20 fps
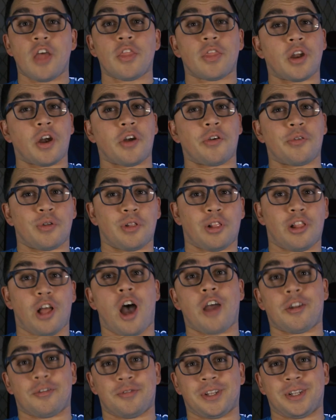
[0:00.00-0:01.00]
There are a
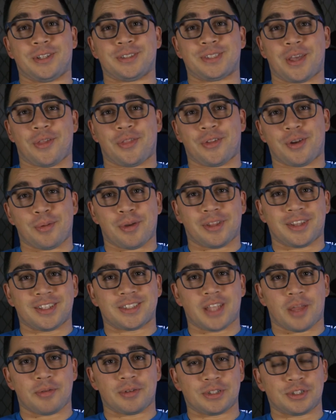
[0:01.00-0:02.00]
lot of videos out there about the
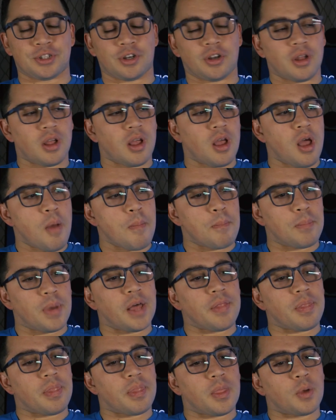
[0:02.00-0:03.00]
Cybertruck,
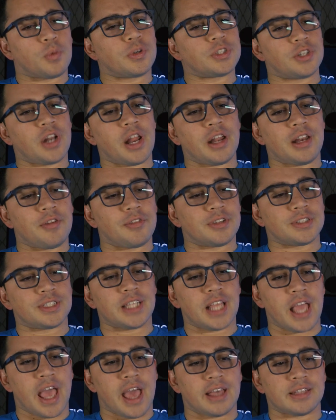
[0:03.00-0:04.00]
but the question I never
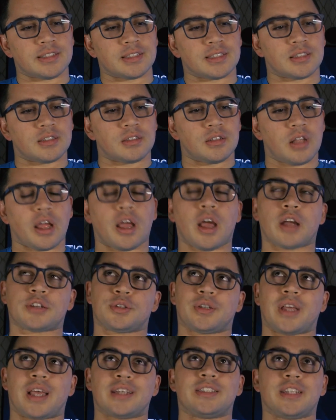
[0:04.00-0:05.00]
see asked, uh,
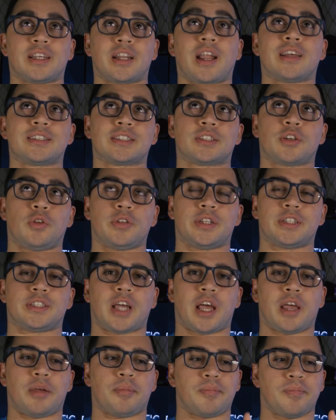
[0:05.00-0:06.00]
actually I see it asked all the
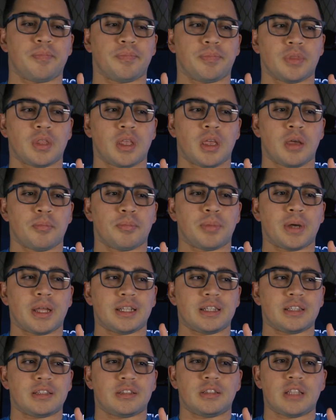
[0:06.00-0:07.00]
time,
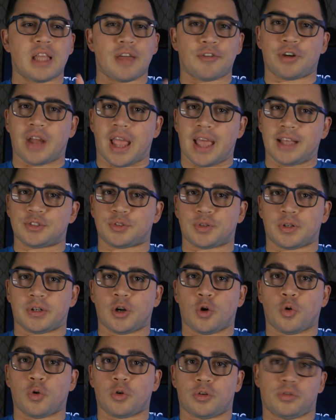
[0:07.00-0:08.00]
but never
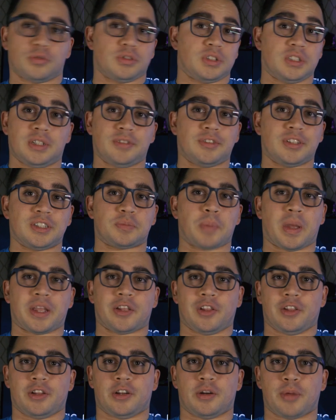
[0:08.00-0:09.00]
answer or even
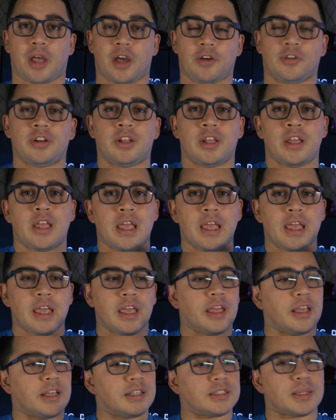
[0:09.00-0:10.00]
speculate about,
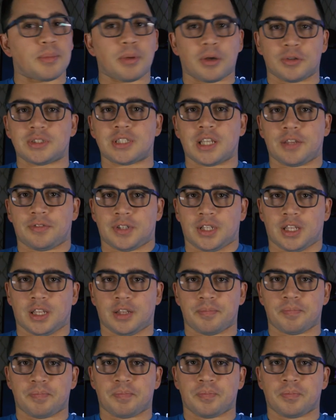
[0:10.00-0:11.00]
is about safety.